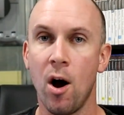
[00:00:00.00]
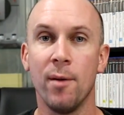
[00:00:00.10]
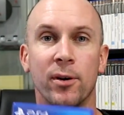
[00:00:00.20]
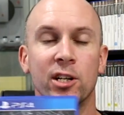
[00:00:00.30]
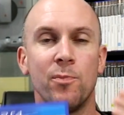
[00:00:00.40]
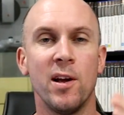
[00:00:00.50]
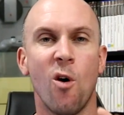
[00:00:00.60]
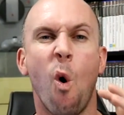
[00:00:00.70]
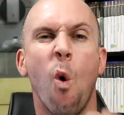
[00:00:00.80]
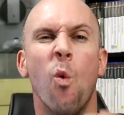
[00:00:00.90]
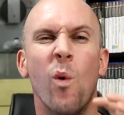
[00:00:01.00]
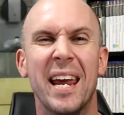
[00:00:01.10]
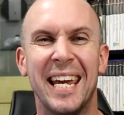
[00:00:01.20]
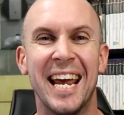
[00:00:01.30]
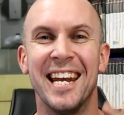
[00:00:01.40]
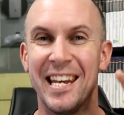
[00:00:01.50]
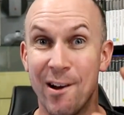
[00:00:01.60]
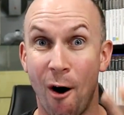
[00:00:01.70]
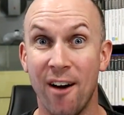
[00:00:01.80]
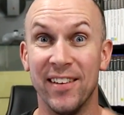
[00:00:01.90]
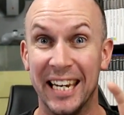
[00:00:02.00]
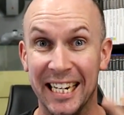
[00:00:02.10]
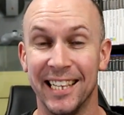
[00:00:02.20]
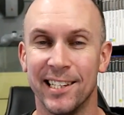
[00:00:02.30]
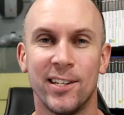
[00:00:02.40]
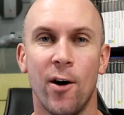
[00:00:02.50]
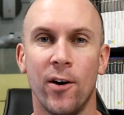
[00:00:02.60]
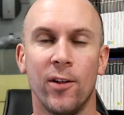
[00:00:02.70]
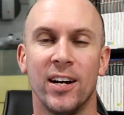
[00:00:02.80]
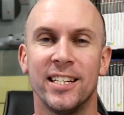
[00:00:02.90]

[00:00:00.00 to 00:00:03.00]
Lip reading: I'm going to spend all weekend diving into this title.